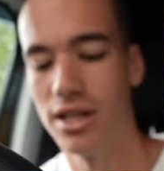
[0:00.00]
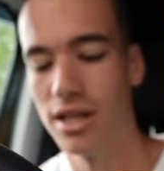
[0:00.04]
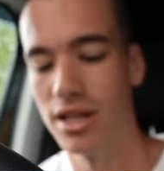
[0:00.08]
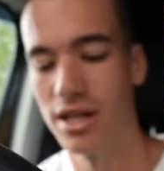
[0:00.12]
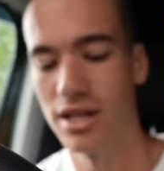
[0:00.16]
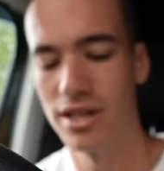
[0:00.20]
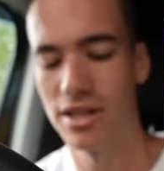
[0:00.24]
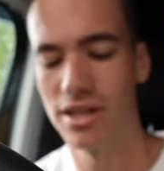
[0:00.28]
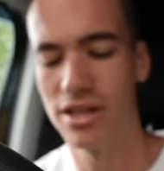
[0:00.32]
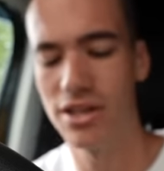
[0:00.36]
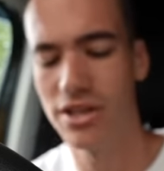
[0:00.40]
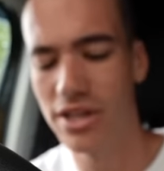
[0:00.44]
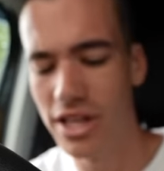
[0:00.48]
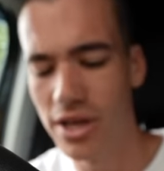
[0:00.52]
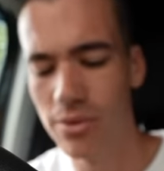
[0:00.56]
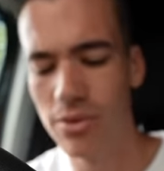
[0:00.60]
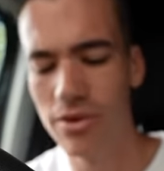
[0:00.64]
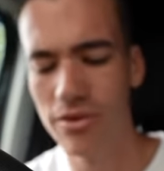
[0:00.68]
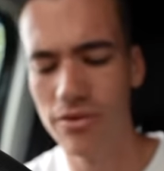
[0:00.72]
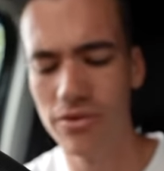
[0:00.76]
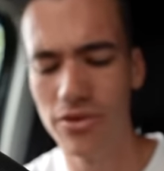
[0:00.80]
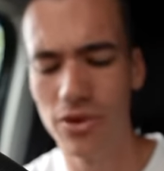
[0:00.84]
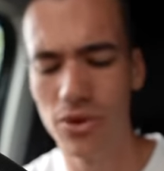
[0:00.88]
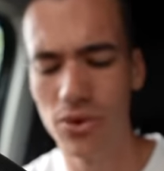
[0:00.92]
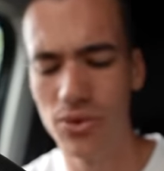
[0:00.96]
Like, I think you need
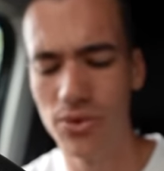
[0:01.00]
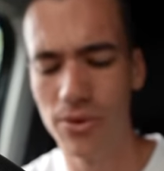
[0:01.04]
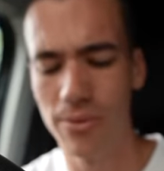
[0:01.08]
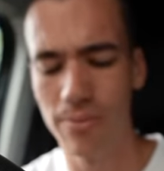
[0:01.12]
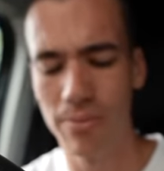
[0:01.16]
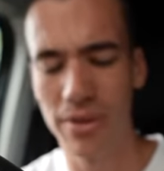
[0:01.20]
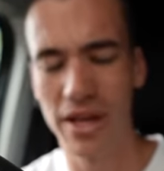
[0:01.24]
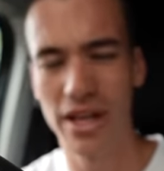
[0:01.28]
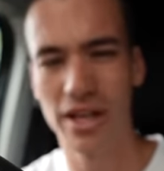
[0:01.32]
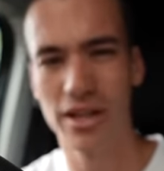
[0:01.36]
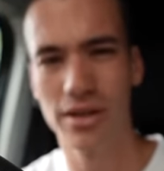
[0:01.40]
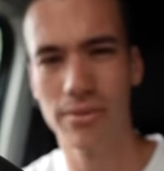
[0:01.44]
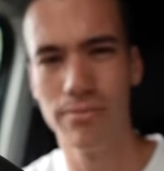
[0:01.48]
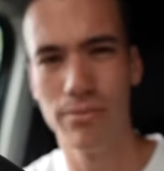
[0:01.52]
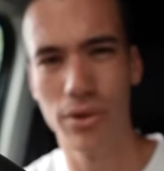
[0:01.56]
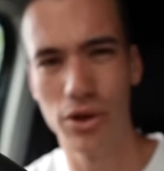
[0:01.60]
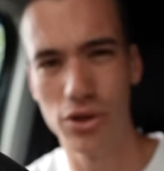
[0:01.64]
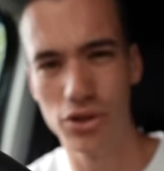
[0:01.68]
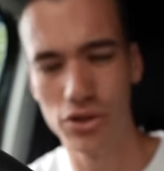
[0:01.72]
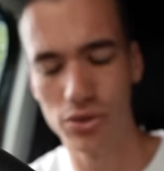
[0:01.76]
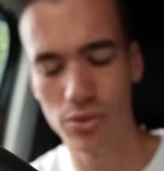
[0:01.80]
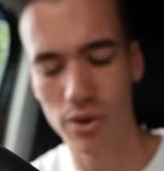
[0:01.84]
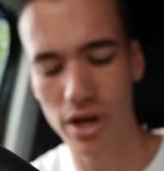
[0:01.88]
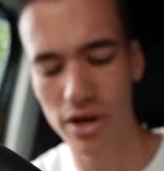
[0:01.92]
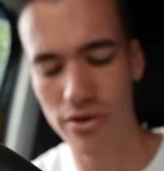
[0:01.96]
one for all the big
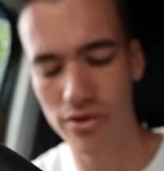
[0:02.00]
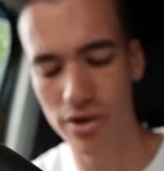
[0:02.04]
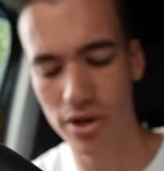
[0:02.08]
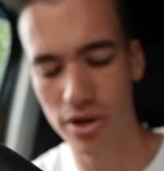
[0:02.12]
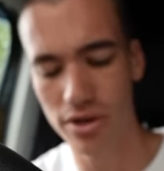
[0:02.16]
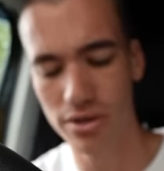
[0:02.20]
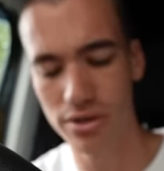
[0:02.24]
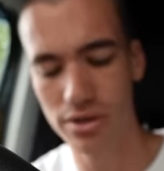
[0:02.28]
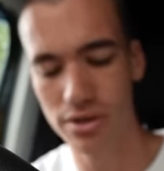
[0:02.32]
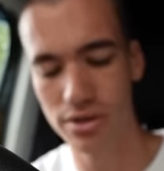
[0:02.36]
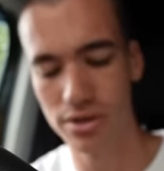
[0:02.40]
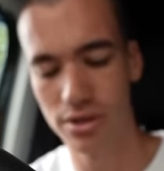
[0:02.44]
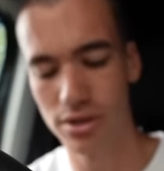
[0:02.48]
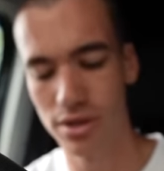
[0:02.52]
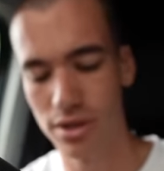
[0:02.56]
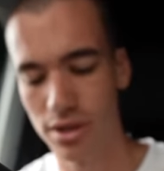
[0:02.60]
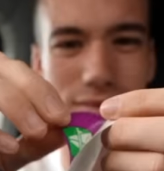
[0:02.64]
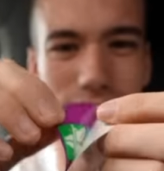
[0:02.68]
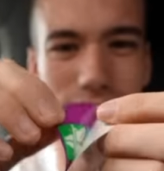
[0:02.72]
motorway roads.